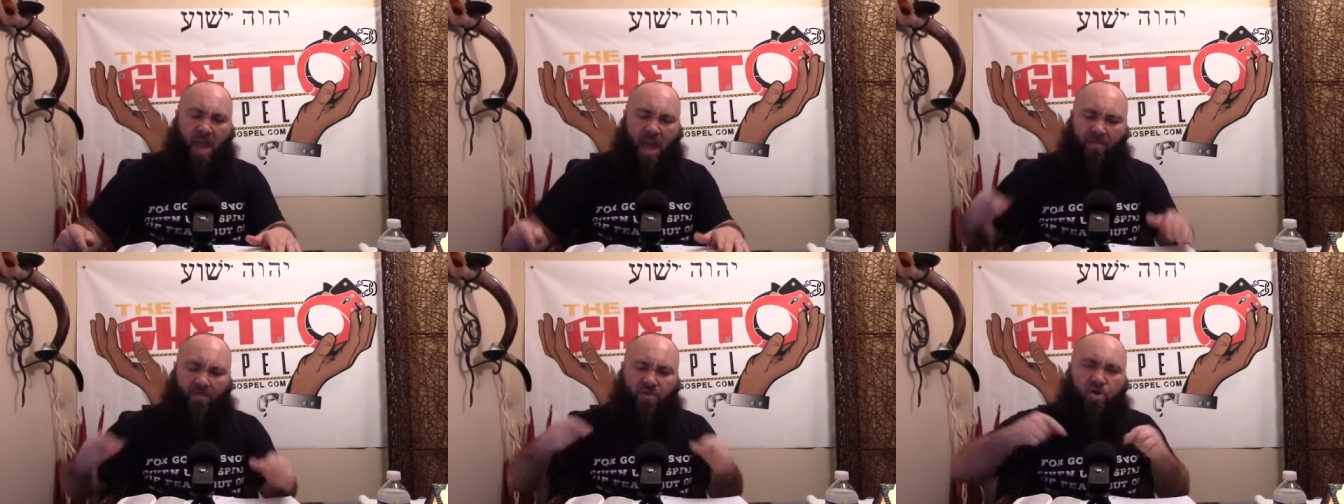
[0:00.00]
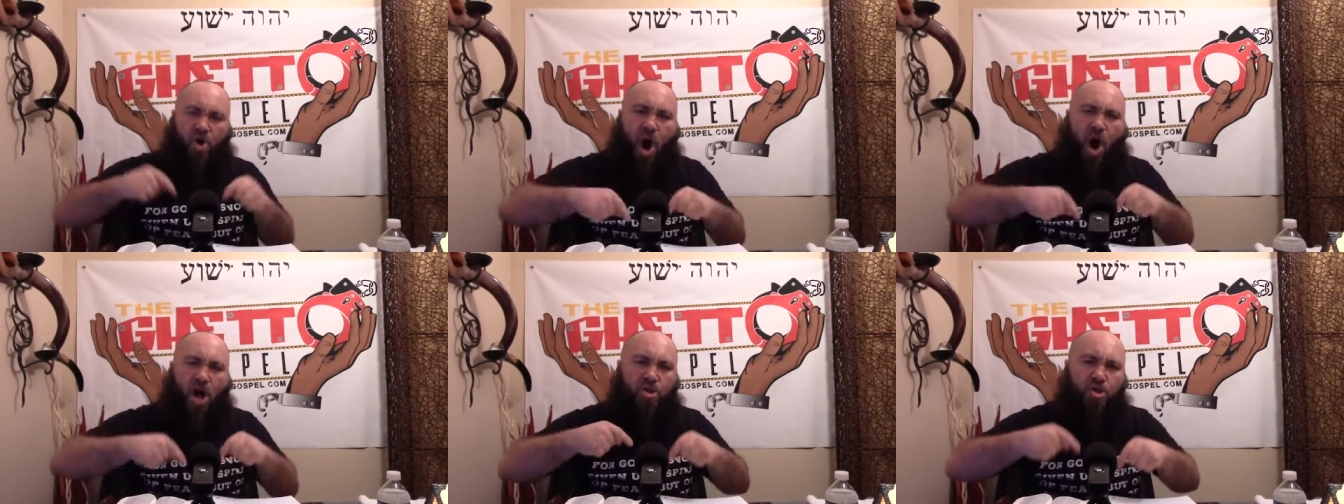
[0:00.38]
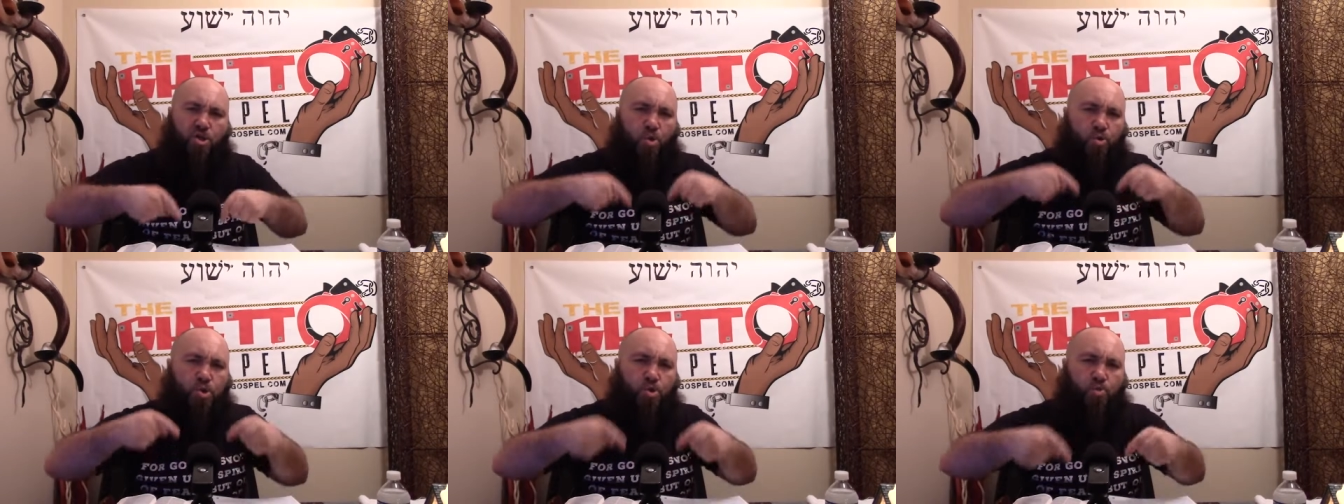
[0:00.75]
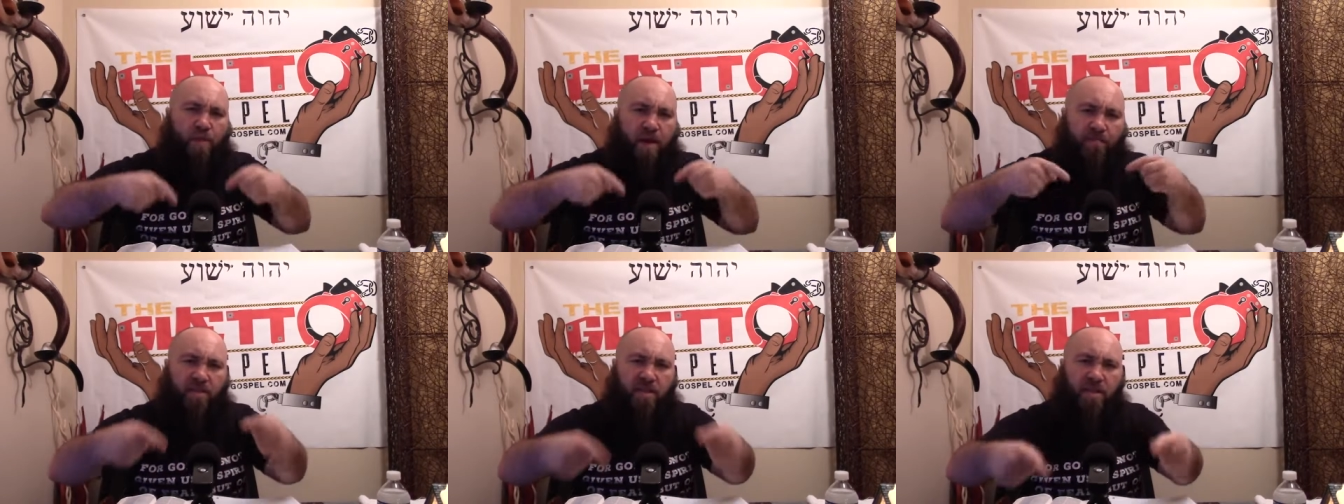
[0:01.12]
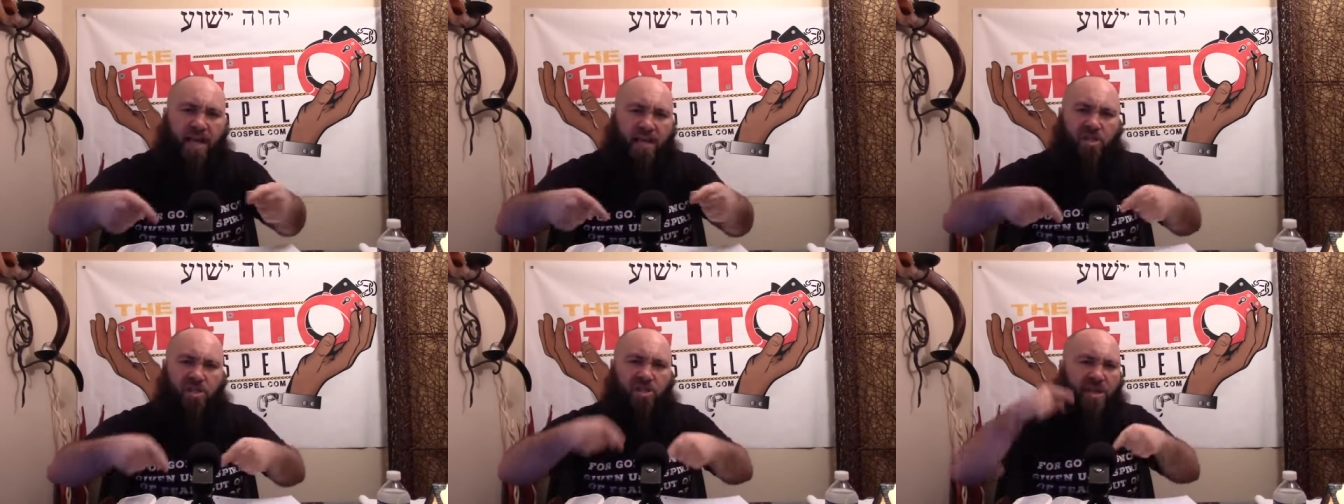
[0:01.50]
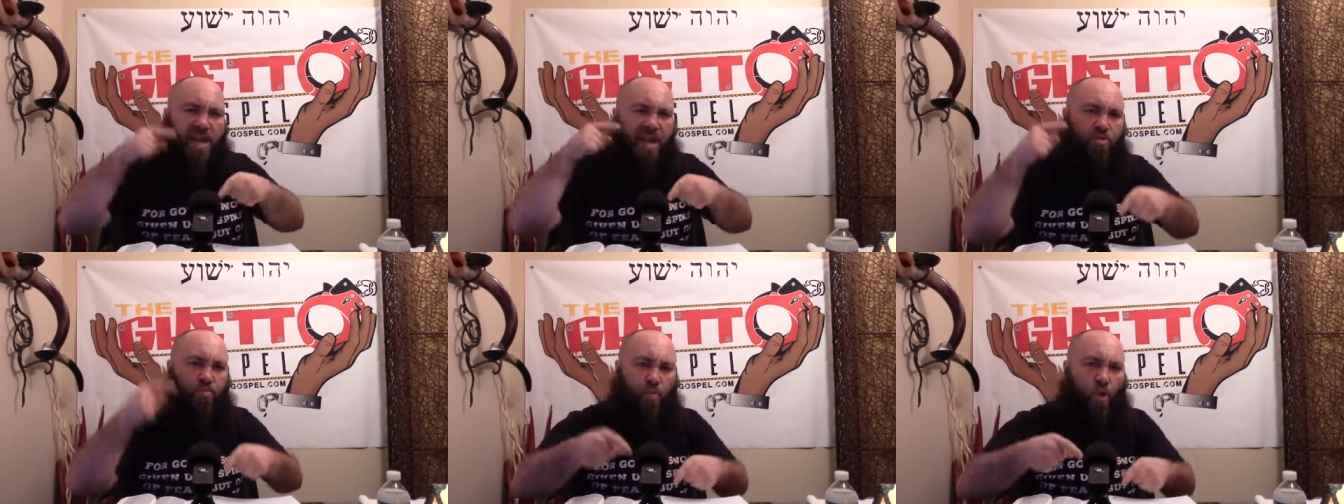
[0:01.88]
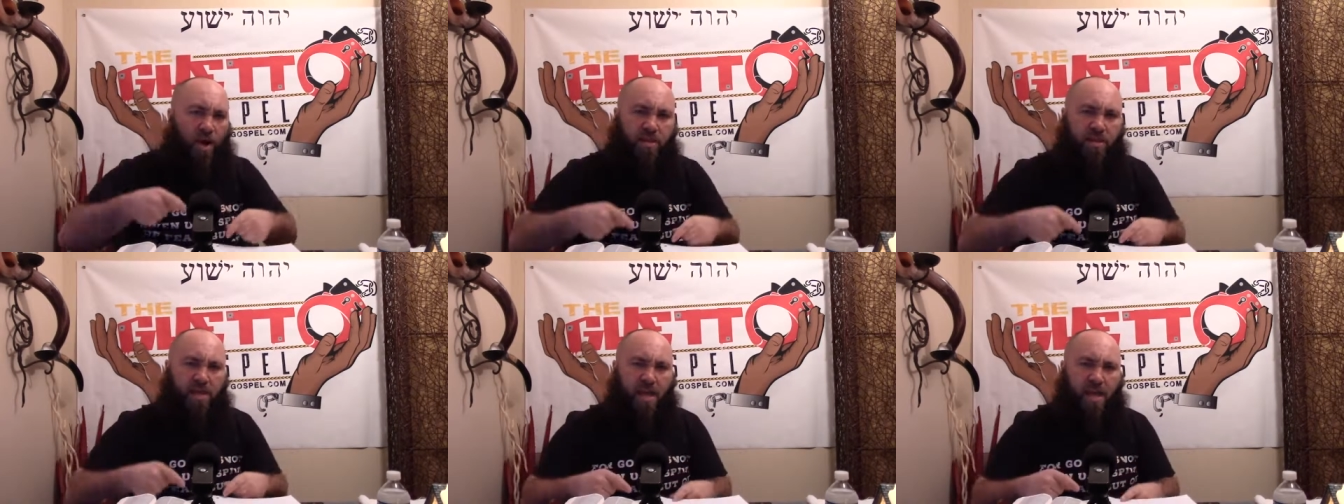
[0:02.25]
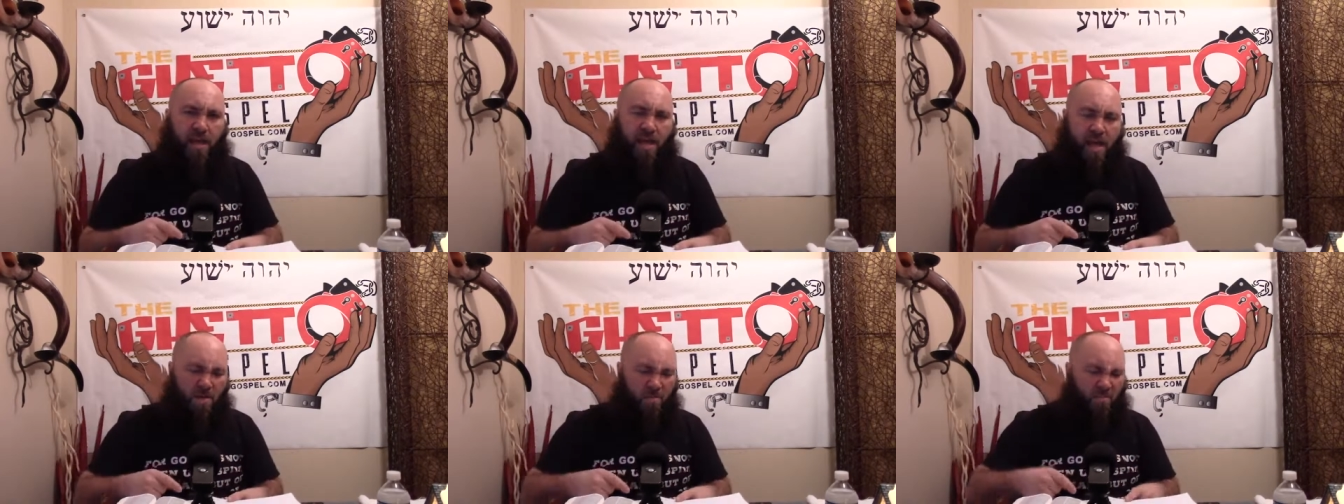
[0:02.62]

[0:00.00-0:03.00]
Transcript: If God showed you revelations, that's one thing,